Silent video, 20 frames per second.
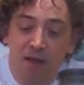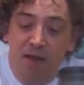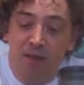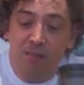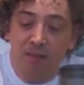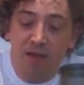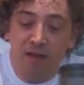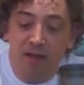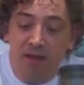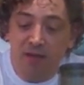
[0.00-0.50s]

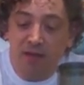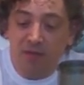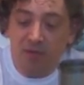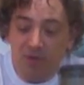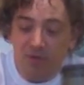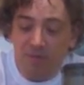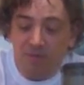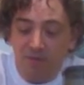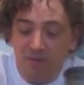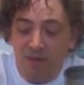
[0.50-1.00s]
But in
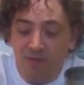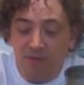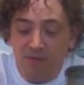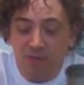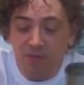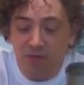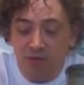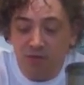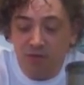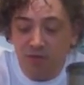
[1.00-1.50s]
terms of
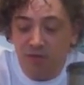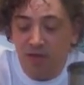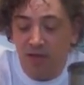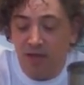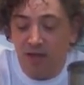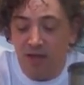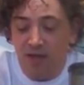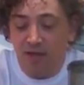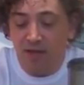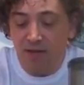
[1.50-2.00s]
nutrition
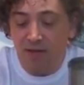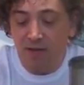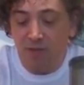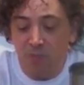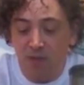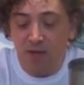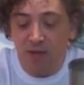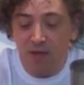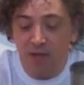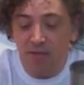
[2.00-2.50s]
content
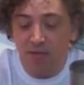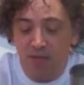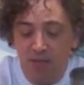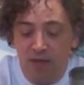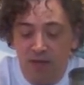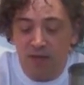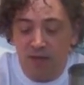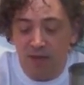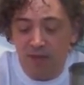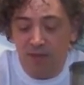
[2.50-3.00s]
wise,
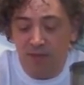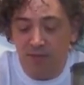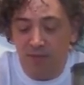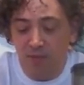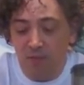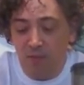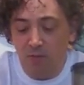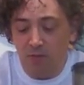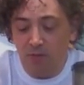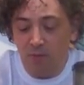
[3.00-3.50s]
the
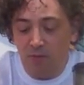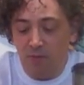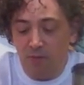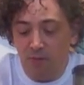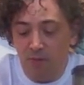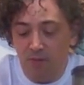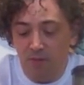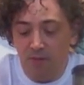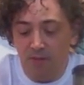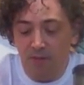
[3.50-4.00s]
most
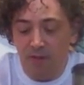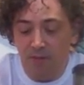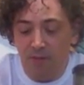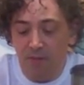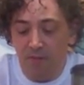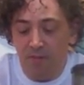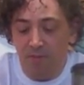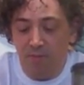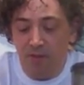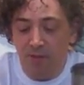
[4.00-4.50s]
important thing
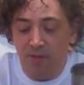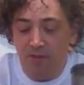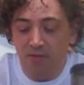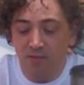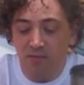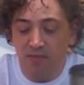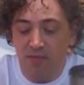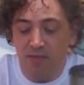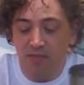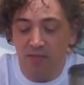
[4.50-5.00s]
about beets
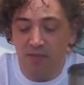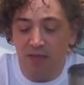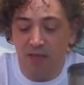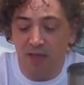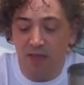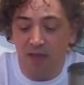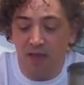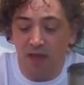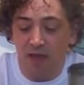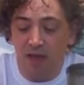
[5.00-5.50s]
is
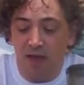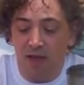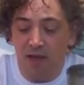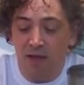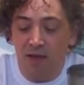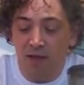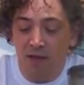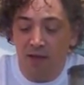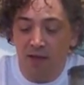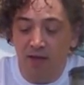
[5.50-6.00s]
the
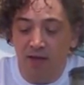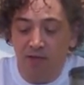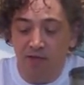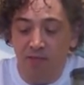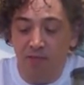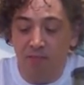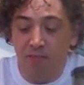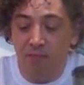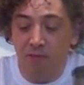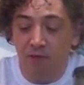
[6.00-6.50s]

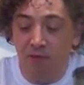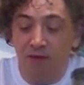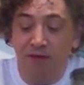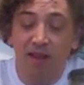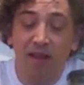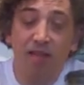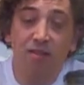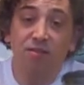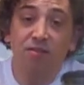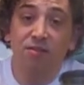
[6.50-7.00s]
blood
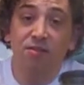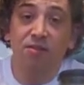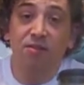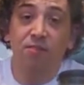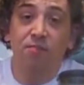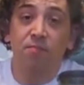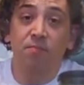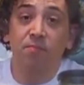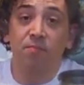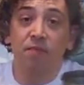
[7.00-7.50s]
cleanser
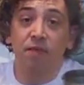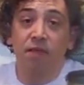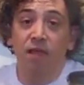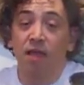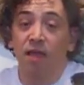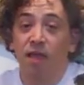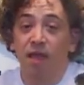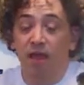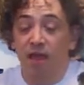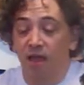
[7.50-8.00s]

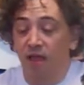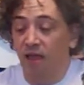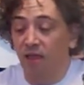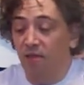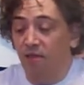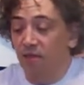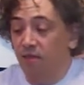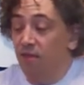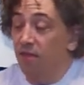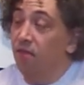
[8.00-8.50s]

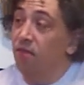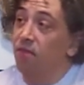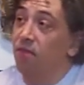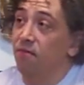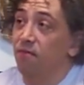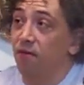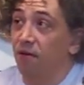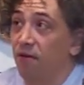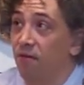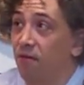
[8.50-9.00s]
and the
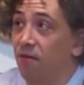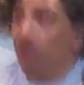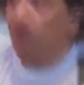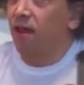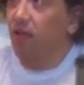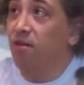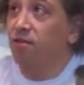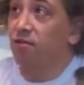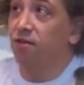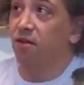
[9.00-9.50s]

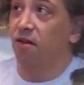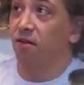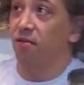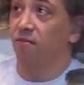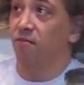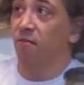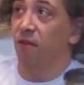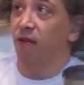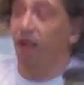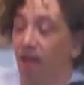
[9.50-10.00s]
verification
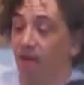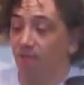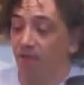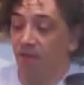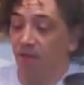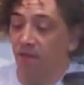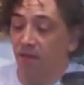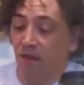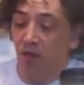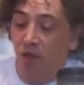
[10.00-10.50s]
of
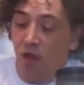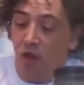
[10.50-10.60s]
having